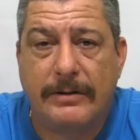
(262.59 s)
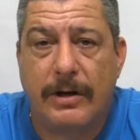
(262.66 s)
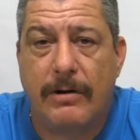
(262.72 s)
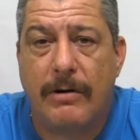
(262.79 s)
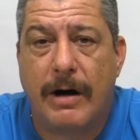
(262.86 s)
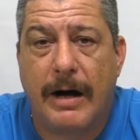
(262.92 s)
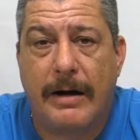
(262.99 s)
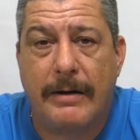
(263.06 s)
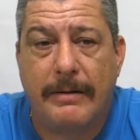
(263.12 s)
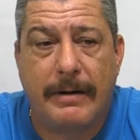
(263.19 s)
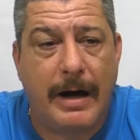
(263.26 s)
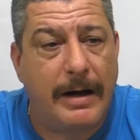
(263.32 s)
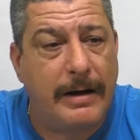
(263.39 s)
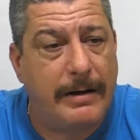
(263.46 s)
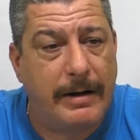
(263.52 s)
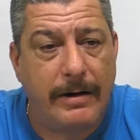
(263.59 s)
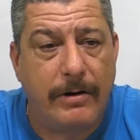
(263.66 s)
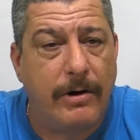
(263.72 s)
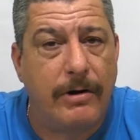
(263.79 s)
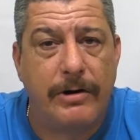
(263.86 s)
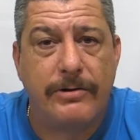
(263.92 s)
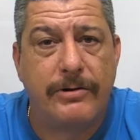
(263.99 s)
So I
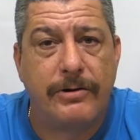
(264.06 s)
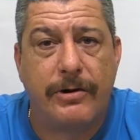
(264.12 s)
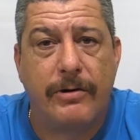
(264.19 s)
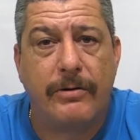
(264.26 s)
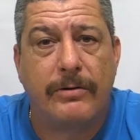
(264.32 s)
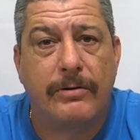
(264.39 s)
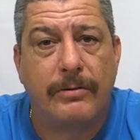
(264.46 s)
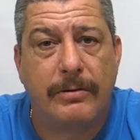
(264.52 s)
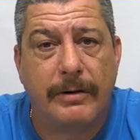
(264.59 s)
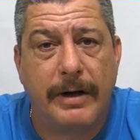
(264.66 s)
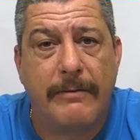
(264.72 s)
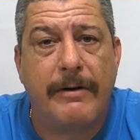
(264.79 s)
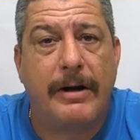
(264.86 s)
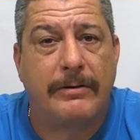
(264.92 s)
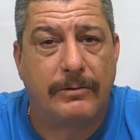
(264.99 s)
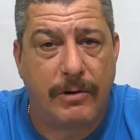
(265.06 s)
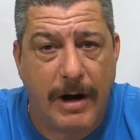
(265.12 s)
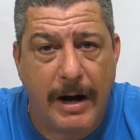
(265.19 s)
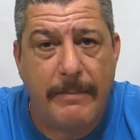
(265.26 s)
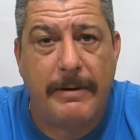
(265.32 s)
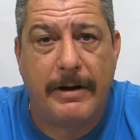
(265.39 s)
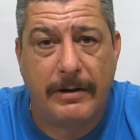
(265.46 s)
encourage you to give it a
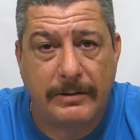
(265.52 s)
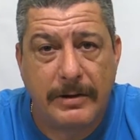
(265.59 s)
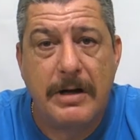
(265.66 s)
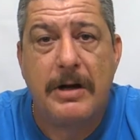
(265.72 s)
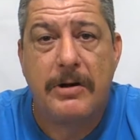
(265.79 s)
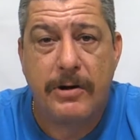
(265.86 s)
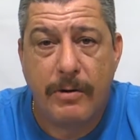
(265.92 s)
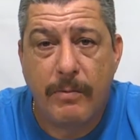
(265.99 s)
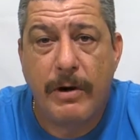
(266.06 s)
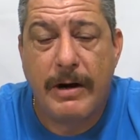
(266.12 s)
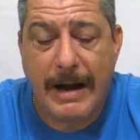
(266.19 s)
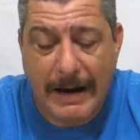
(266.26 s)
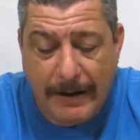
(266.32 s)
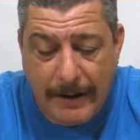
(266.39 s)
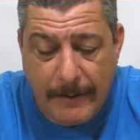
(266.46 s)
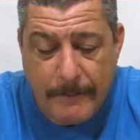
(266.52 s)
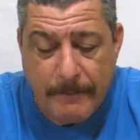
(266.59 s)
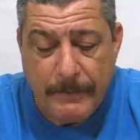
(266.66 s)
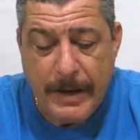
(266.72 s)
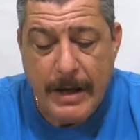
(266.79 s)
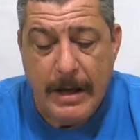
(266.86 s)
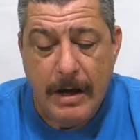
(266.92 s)
try, because you will like it.
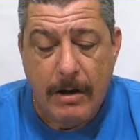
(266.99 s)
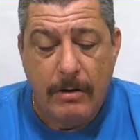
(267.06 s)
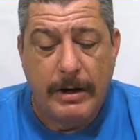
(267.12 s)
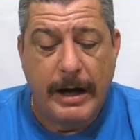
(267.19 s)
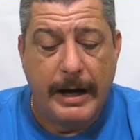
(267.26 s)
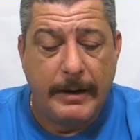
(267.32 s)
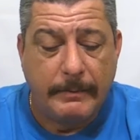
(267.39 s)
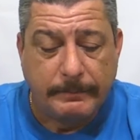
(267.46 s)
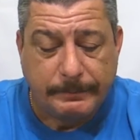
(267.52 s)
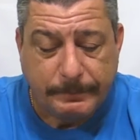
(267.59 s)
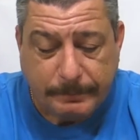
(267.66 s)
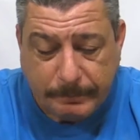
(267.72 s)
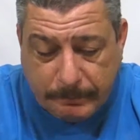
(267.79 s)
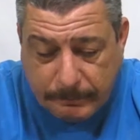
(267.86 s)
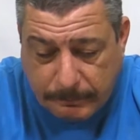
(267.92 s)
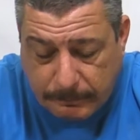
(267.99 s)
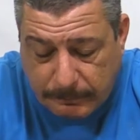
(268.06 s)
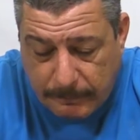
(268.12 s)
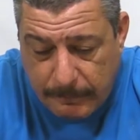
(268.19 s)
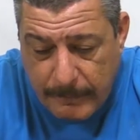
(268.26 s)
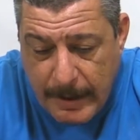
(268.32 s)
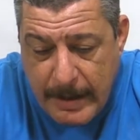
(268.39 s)
Okay,
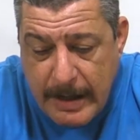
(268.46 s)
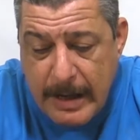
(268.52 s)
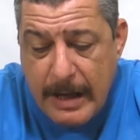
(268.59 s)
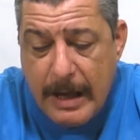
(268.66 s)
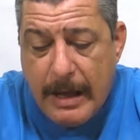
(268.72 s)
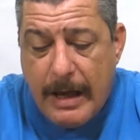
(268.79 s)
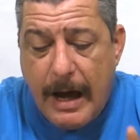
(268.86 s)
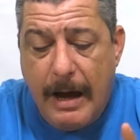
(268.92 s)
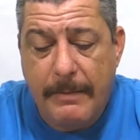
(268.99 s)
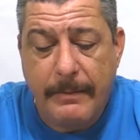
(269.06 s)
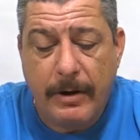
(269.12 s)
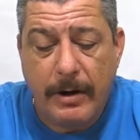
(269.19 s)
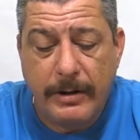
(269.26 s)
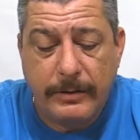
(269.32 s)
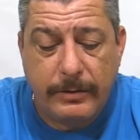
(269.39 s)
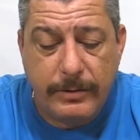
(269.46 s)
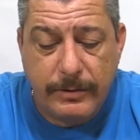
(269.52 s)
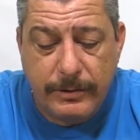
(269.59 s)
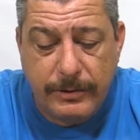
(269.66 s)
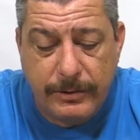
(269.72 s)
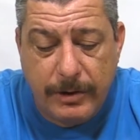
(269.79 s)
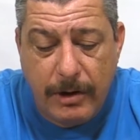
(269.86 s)
I'm going to
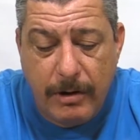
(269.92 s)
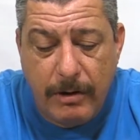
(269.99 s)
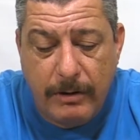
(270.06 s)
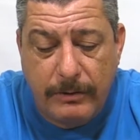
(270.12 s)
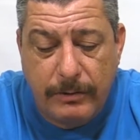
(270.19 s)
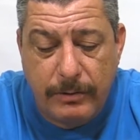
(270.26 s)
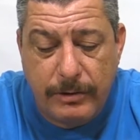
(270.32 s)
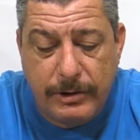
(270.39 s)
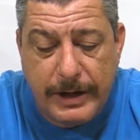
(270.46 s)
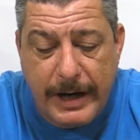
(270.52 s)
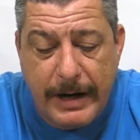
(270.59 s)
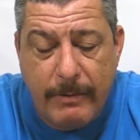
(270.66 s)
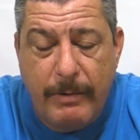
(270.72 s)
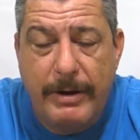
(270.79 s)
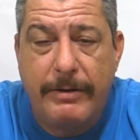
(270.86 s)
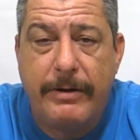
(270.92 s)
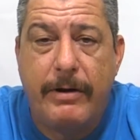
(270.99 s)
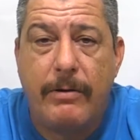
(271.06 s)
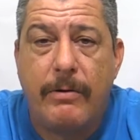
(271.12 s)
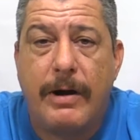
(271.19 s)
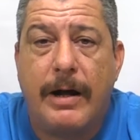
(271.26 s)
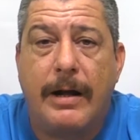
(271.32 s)
share with
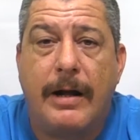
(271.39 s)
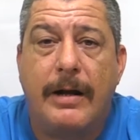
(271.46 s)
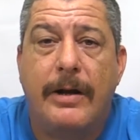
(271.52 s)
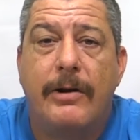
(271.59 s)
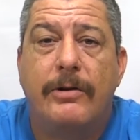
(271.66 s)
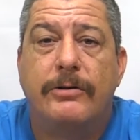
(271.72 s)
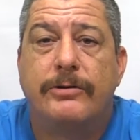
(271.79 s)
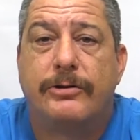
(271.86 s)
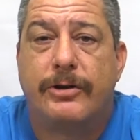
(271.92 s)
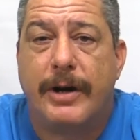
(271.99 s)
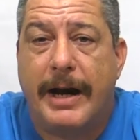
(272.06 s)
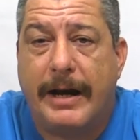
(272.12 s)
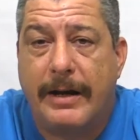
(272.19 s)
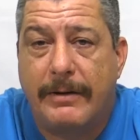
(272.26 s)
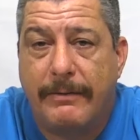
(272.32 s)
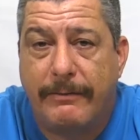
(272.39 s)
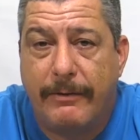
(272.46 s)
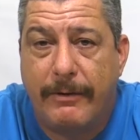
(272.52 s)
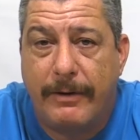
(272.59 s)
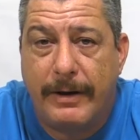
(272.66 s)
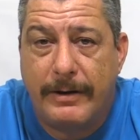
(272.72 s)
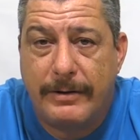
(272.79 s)
you a little trick
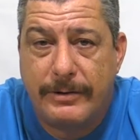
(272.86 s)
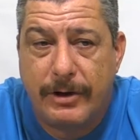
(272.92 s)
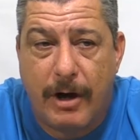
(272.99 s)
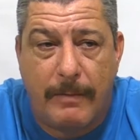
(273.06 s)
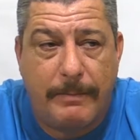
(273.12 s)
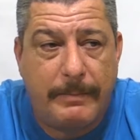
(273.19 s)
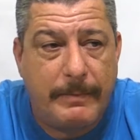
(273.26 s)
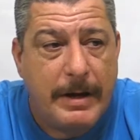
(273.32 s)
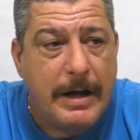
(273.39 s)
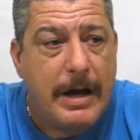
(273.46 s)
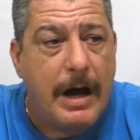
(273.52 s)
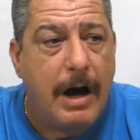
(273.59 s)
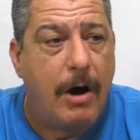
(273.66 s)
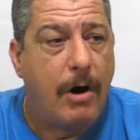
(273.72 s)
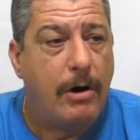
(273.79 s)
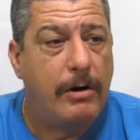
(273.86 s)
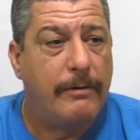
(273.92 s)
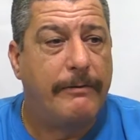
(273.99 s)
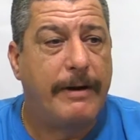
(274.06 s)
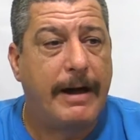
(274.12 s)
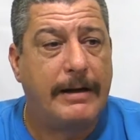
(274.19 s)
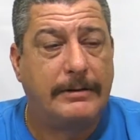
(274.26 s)
for the shop. All
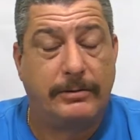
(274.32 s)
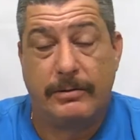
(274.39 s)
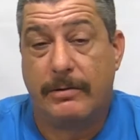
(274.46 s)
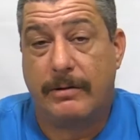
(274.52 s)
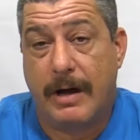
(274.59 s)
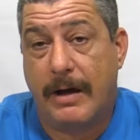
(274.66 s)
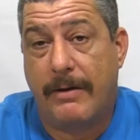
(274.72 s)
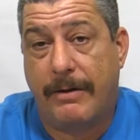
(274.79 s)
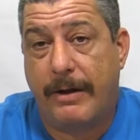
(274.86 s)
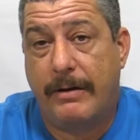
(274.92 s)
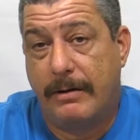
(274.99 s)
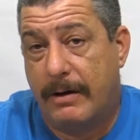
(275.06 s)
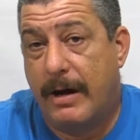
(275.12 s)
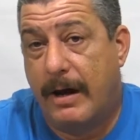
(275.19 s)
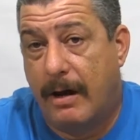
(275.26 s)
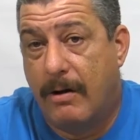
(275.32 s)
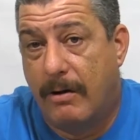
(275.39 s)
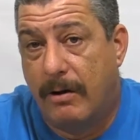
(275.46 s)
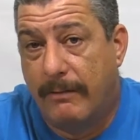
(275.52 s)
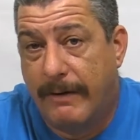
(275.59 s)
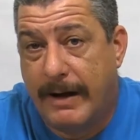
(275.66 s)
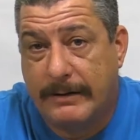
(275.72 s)
of us, or I think
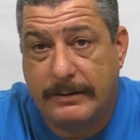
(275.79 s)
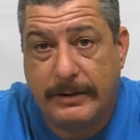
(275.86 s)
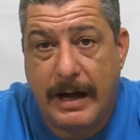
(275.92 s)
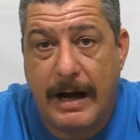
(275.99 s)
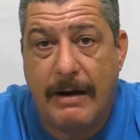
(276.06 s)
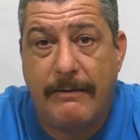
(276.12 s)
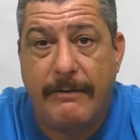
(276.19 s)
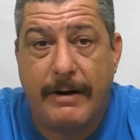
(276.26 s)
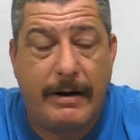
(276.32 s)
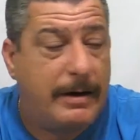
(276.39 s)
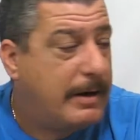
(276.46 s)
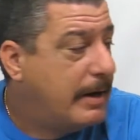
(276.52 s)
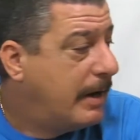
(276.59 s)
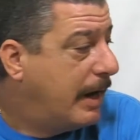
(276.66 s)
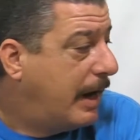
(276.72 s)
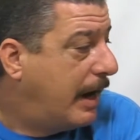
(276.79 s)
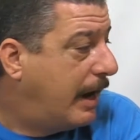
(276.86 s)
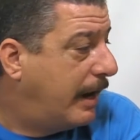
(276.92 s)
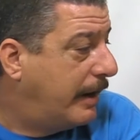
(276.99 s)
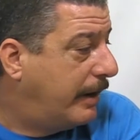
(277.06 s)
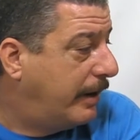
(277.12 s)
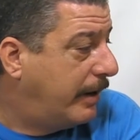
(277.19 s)
all of us have
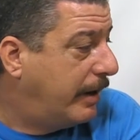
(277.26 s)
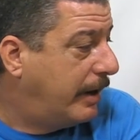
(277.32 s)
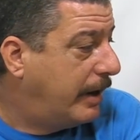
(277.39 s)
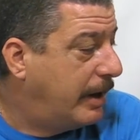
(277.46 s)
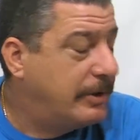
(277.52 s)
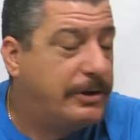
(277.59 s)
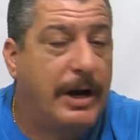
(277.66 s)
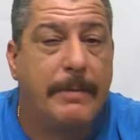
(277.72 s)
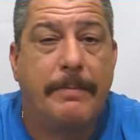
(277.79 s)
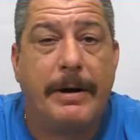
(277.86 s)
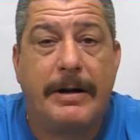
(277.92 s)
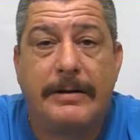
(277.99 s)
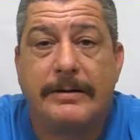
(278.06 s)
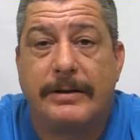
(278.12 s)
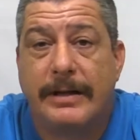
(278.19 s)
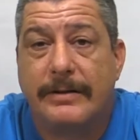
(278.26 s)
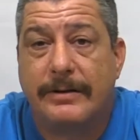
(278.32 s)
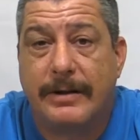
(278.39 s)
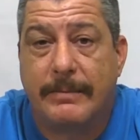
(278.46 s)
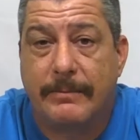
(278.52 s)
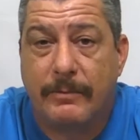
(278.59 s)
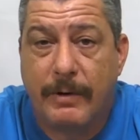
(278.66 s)
a sharpening
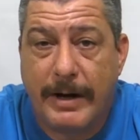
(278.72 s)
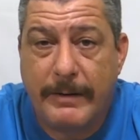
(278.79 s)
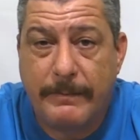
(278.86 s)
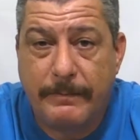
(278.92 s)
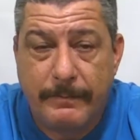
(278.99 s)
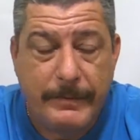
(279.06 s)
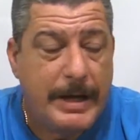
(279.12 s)
system, right?